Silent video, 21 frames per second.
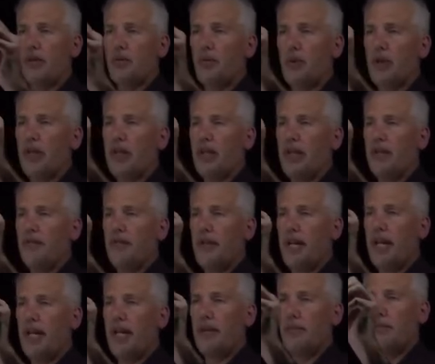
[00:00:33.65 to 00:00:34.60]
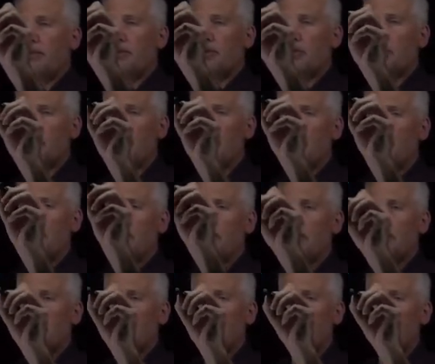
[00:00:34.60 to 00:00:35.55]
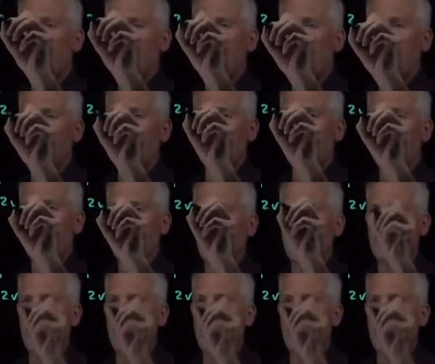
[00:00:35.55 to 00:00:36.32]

we can give names to these individual groups.